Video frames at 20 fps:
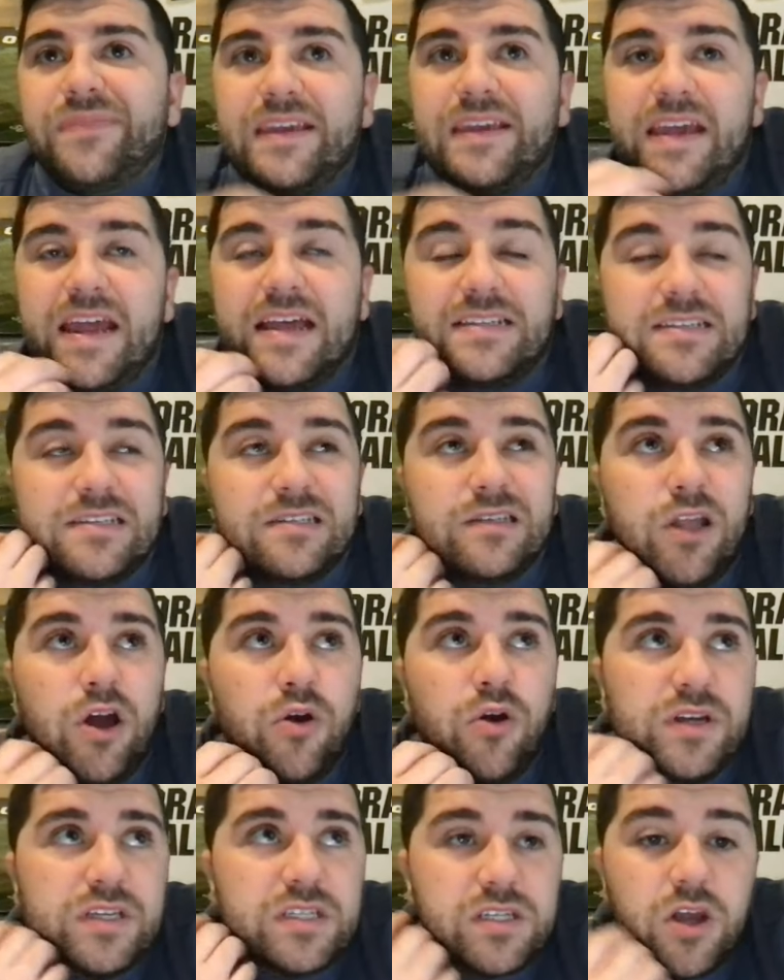He has his
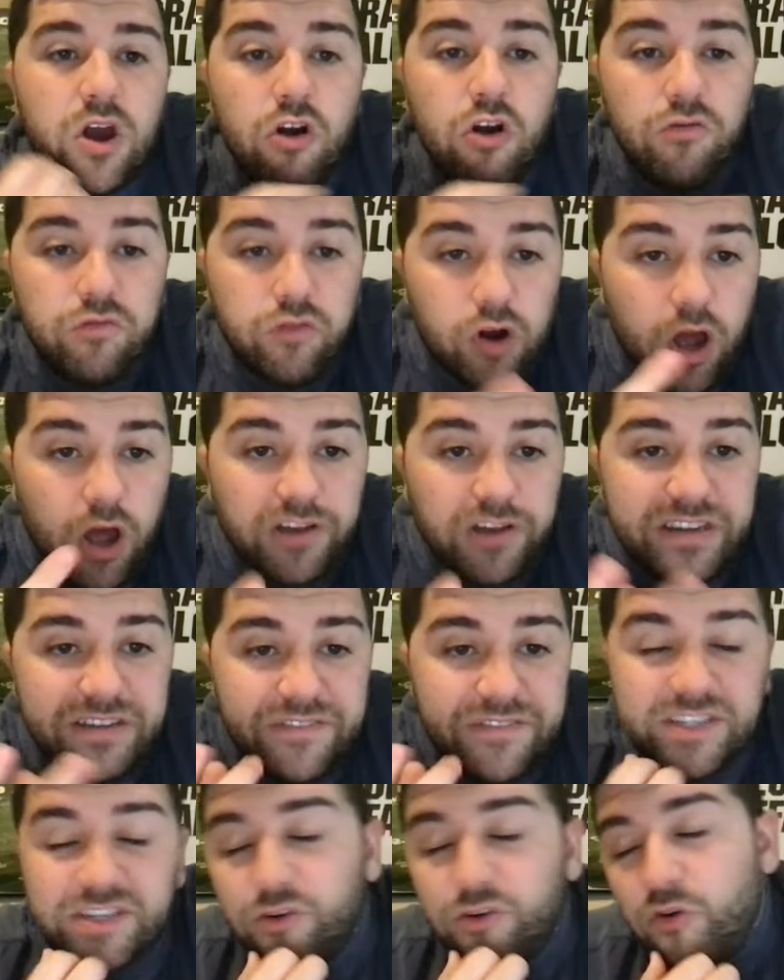lowest overall
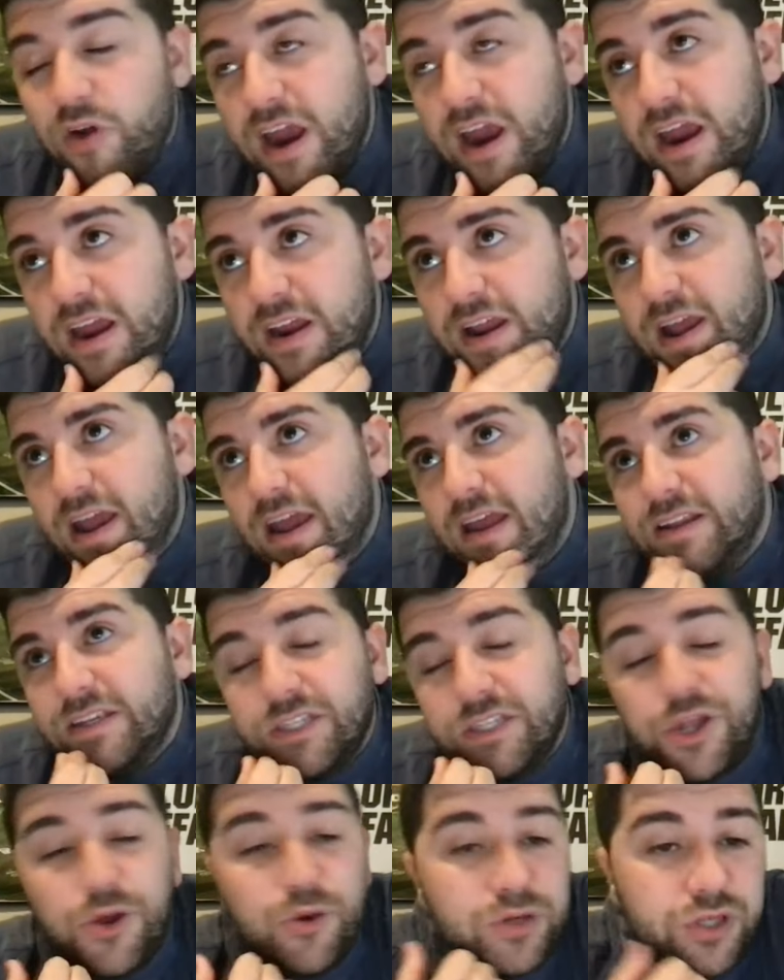defensive grade and
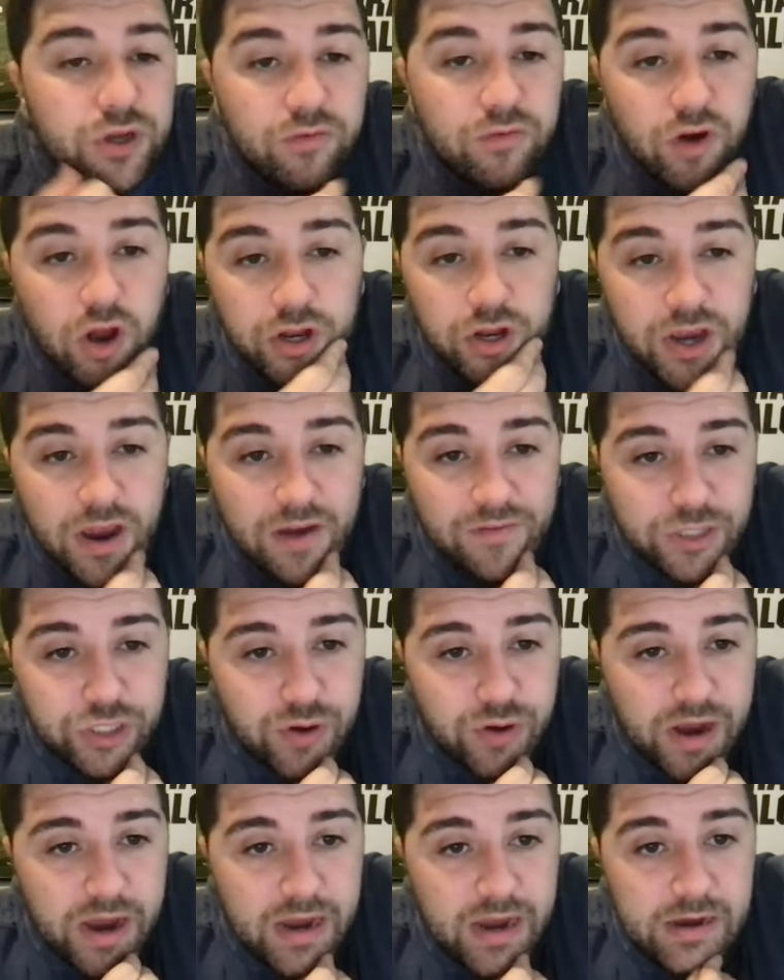his lowest overall
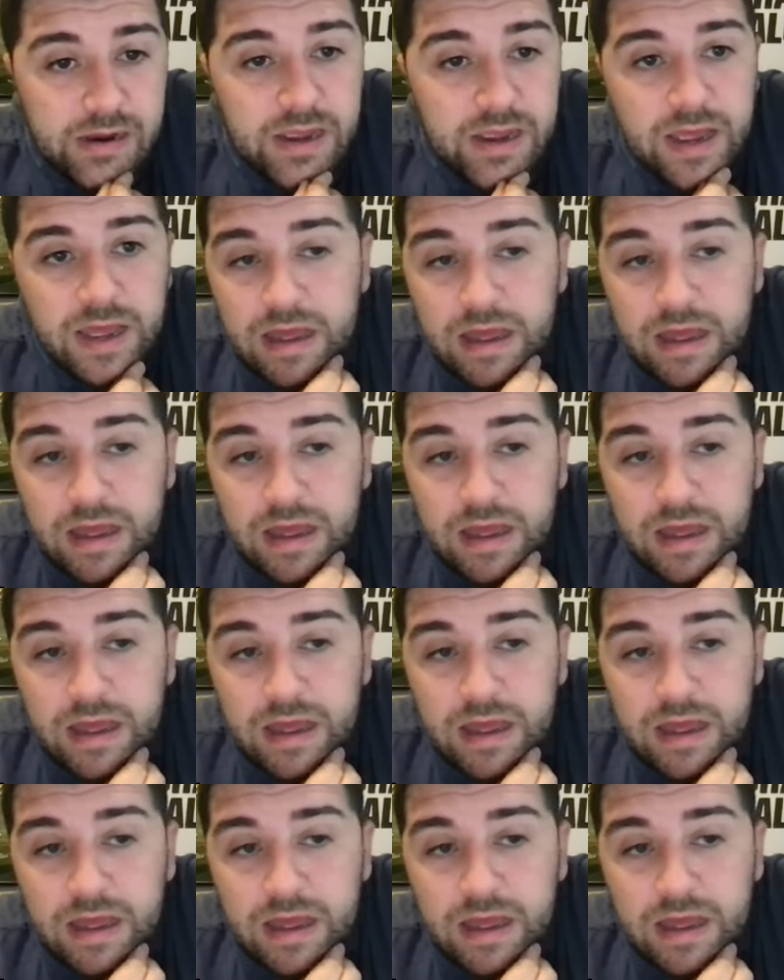coverage grade